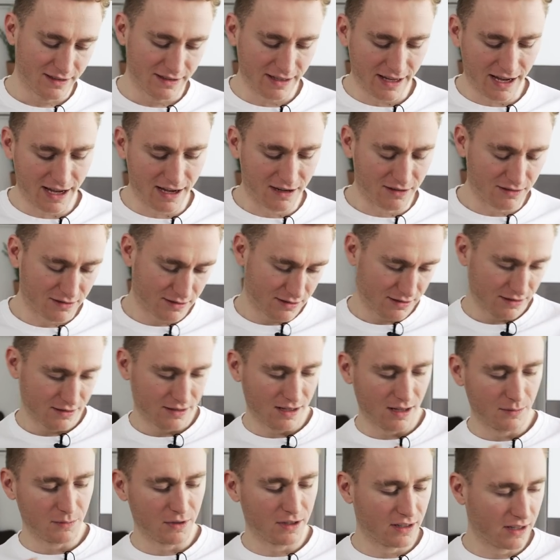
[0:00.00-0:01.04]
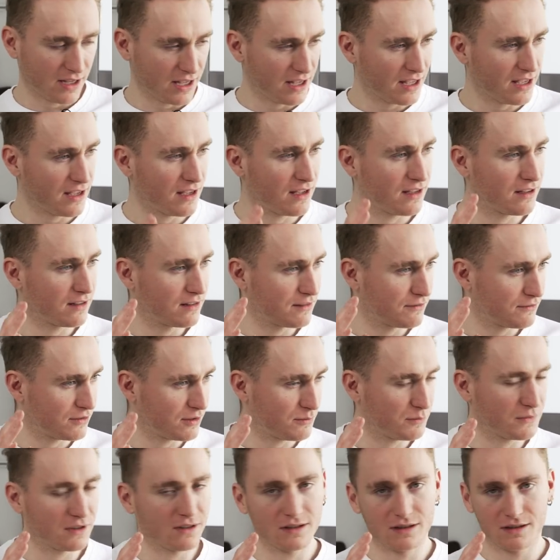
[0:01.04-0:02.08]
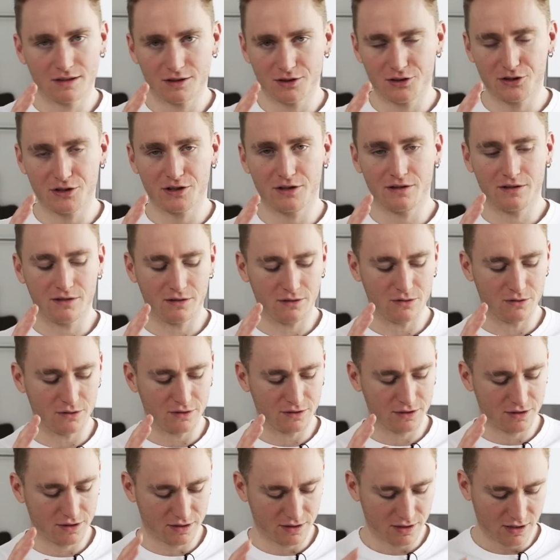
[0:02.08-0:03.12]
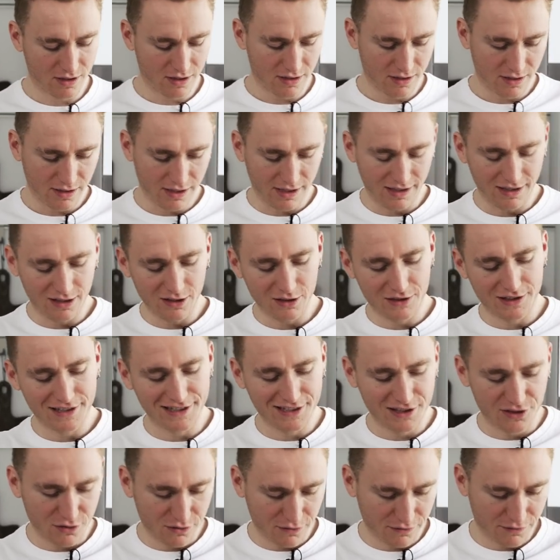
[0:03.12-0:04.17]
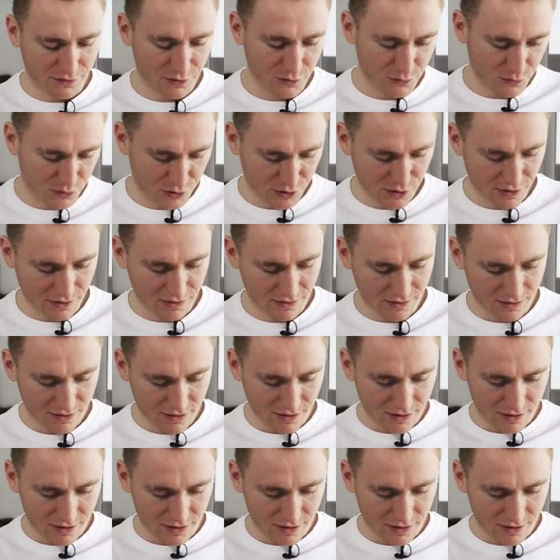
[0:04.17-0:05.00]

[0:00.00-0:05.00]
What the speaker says: Now, I'm gonna hear from the doner gods and look into your future.